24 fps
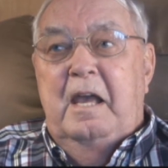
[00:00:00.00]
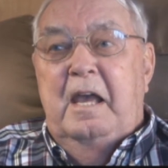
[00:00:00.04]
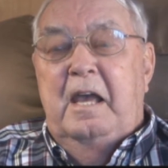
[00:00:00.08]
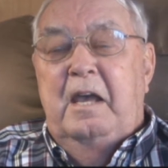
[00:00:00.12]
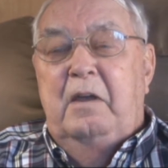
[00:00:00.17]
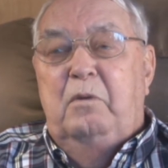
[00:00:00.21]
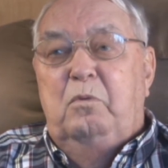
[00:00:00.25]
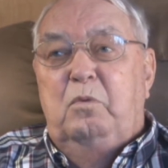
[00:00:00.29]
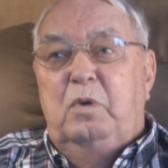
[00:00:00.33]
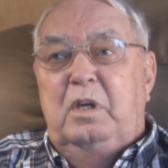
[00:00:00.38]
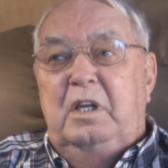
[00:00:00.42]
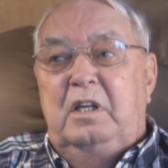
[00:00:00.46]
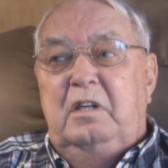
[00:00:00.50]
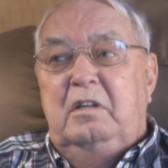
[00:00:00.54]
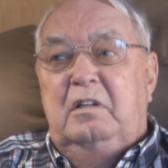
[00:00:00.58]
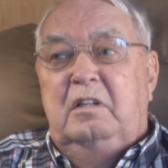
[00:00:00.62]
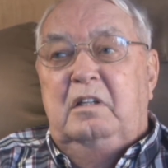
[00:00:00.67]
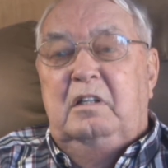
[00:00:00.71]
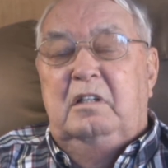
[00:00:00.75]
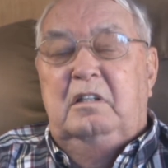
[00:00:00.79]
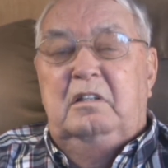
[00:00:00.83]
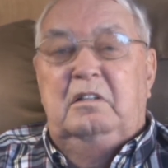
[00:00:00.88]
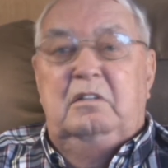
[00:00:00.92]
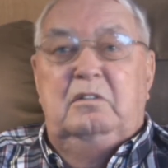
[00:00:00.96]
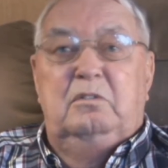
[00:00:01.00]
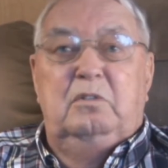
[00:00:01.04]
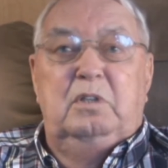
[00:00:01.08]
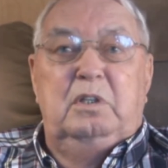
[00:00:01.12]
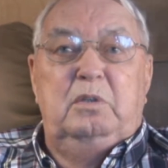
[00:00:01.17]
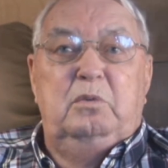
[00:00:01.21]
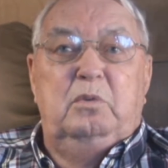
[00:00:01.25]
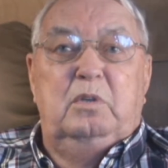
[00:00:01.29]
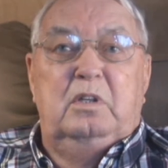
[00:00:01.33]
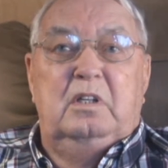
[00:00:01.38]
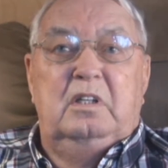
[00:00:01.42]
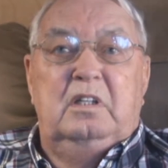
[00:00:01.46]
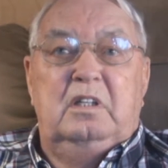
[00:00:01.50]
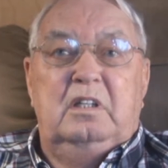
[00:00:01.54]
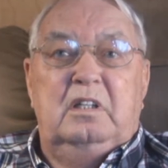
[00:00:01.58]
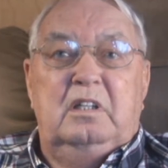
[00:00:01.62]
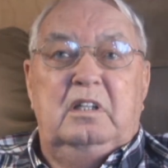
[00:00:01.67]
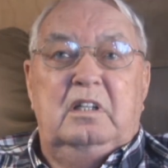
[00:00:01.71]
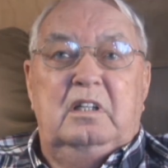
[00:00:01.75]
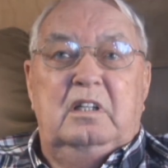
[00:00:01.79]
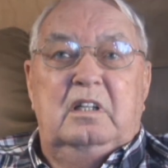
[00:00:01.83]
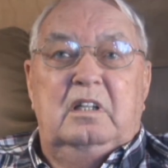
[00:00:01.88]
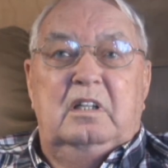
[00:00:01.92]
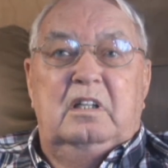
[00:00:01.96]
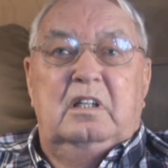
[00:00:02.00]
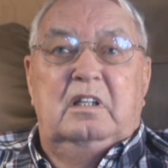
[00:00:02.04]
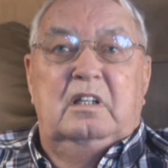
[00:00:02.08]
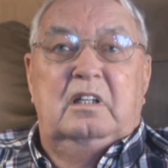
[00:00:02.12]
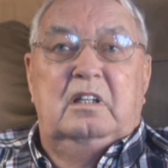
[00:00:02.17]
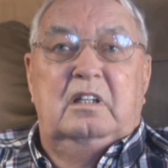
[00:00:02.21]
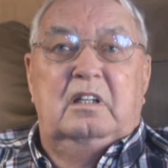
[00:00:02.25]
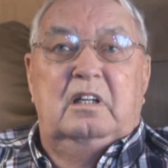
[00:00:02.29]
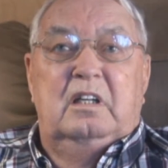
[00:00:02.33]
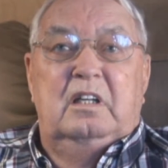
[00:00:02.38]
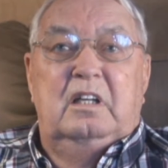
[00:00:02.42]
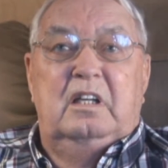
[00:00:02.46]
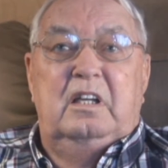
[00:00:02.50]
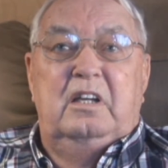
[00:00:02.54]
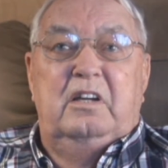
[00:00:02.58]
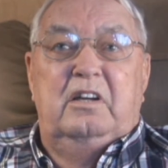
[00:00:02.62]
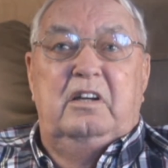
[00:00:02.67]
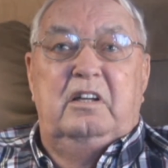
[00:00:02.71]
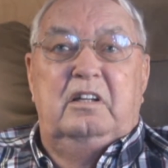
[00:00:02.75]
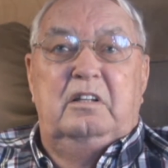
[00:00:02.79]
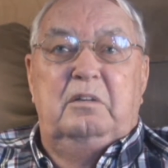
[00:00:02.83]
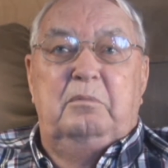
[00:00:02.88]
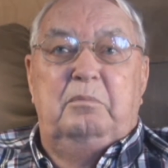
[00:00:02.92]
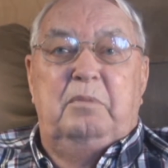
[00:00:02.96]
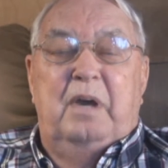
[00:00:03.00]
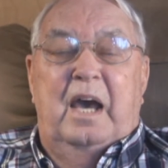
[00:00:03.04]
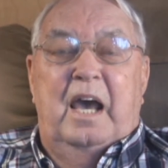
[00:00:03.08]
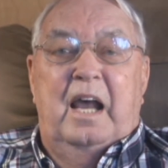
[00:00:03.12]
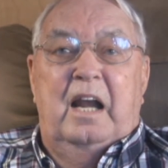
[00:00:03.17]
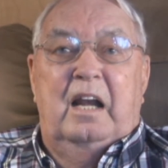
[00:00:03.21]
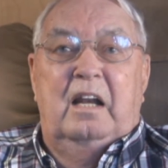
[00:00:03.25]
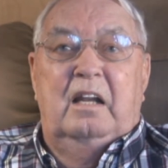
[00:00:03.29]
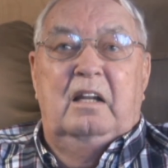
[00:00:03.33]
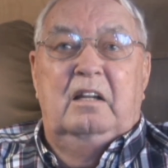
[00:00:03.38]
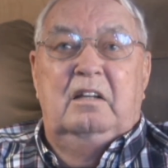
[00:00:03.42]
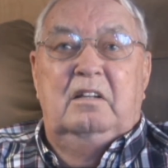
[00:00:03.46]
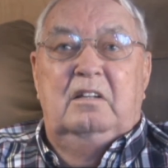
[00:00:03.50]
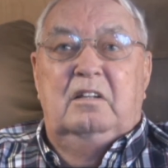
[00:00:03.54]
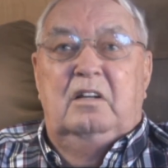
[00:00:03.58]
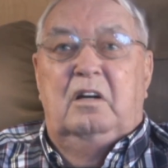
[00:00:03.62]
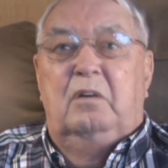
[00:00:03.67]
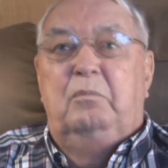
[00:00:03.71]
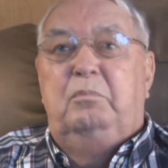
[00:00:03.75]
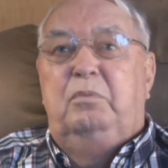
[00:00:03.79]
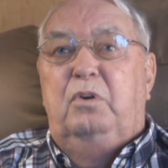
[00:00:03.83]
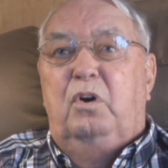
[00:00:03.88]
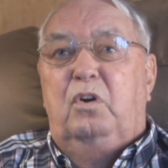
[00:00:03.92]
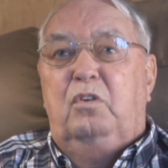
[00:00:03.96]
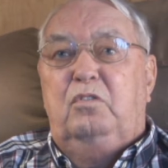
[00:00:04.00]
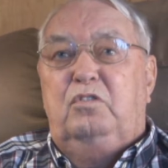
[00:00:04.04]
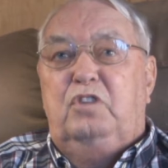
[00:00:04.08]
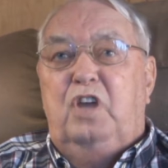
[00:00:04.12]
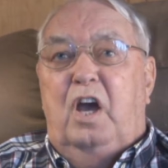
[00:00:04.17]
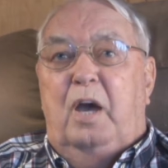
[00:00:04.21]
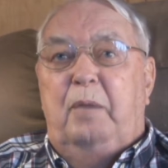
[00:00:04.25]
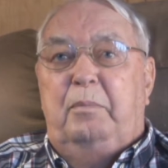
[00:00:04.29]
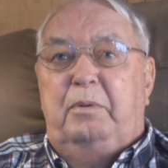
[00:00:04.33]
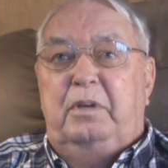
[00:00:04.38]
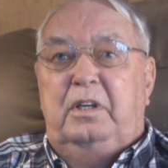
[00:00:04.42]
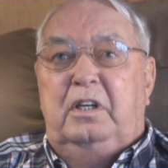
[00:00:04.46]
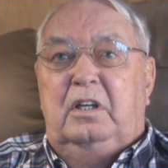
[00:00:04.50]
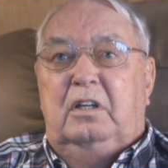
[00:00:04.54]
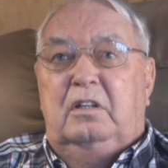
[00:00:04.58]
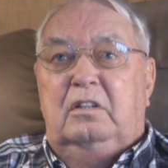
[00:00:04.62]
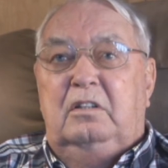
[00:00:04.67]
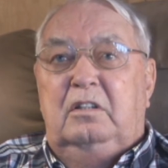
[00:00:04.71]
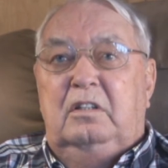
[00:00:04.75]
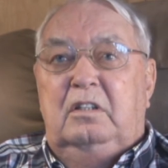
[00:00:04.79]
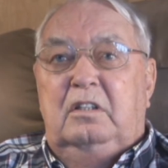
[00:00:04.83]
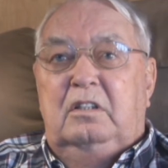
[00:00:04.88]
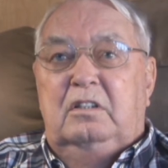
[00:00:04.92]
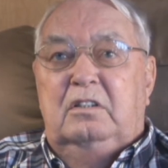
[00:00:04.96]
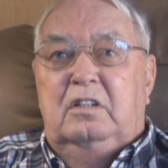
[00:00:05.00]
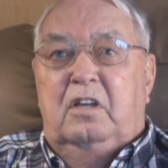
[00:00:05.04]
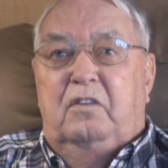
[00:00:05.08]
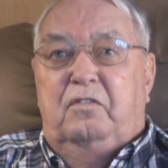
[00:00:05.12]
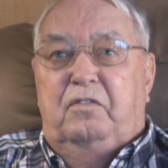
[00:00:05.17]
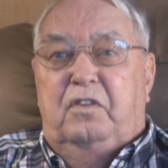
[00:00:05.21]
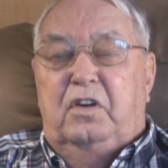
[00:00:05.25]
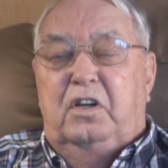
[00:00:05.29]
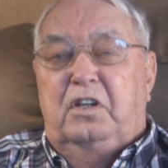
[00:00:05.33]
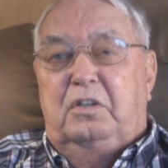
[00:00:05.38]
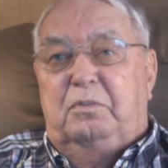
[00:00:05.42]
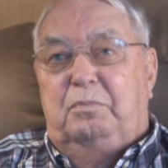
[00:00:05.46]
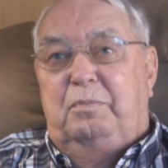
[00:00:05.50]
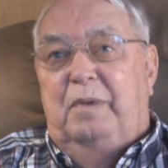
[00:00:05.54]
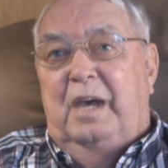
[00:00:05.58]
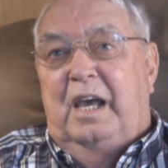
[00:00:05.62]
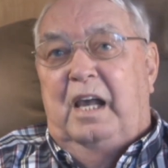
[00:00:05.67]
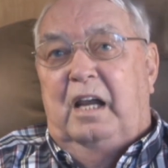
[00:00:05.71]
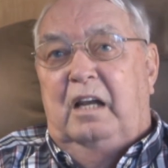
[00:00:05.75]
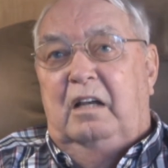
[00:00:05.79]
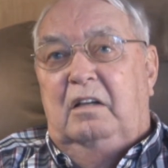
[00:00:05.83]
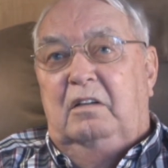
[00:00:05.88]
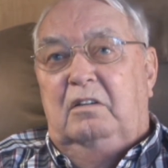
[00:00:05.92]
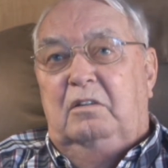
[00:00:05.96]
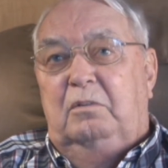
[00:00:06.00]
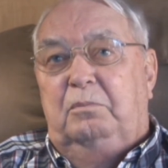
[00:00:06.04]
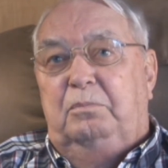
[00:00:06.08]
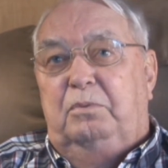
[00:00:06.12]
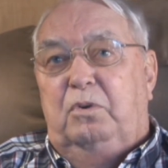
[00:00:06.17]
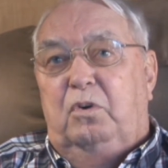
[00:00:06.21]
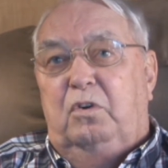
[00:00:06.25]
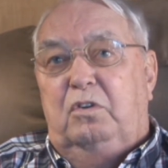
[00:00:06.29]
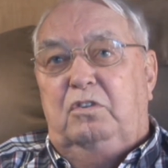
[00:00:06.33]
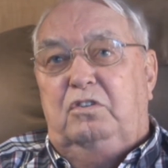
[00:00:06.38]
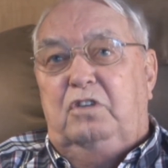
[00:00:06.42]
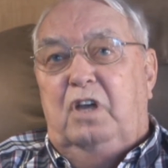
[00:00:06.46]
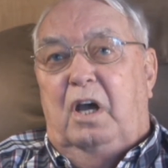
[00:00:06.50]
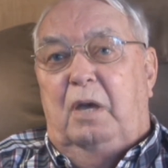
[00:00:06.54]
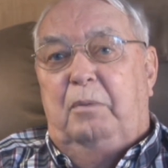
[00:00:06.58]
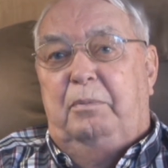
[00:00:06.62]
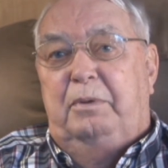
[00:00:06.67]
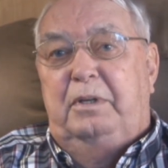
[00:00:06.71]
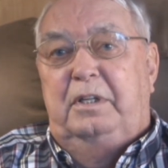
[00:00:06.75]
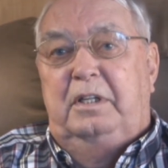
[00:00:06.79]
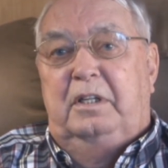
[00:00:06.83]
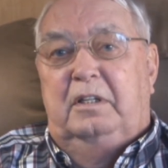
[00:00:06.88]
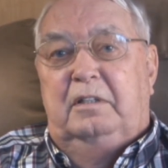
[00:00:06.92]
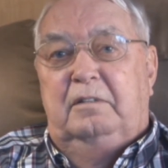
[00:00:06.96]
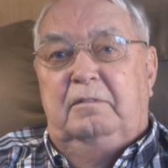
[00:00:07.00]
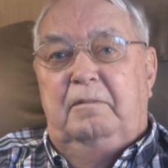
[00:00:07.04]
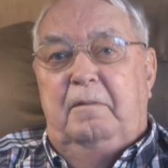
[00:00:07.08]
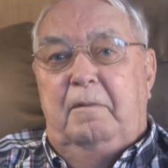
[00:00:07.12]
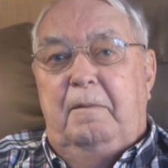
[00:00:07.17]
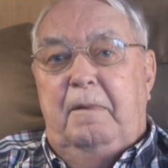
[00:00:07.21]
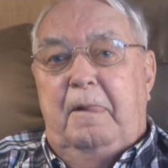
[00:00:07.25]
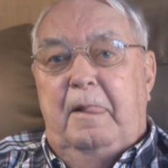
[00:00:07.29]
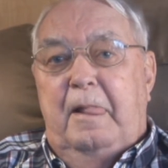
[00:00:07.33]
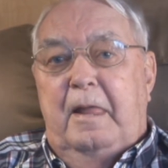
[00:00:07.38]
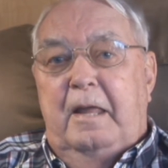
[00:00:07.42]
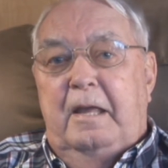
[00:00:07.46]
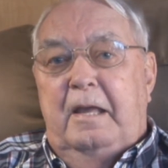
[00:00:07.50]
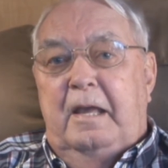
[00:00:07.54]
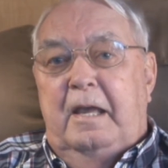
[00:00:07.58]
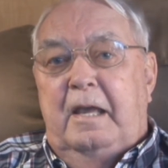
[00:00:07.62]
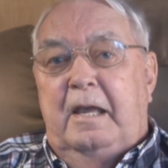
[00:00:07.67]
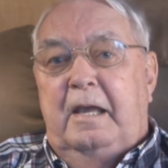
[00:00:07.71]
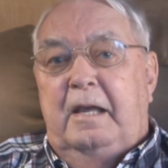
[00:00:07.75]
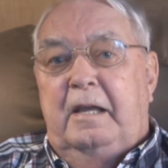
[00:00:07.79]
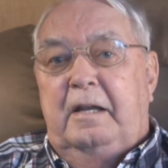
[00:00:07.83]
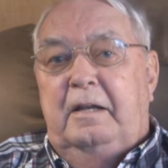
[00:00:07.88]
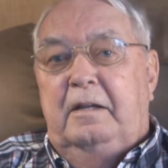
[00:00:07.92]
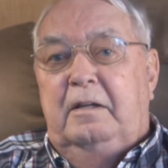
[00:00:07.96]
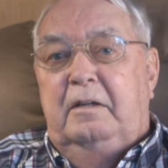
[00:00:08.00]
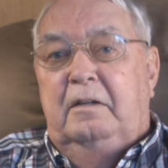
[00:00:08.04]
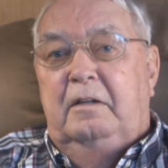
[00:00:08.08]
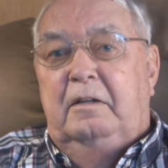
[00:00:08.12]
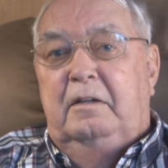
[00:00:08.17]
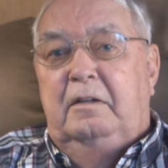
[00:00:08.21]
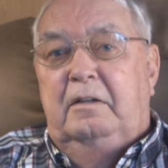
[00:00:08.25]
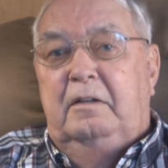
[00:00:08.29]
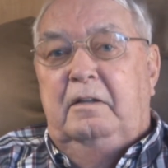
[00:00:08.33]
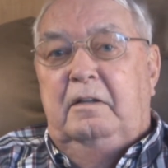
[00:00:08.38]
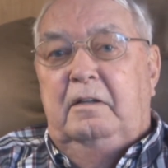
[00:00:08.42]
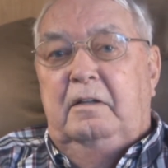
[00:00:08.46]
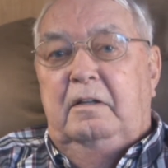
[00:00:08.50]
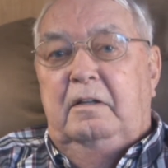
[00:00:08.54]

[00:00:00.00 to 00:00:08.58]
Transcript: and we were hearing the Battle of Pork Chop Hill, the first battle of Pork Chop Hill, and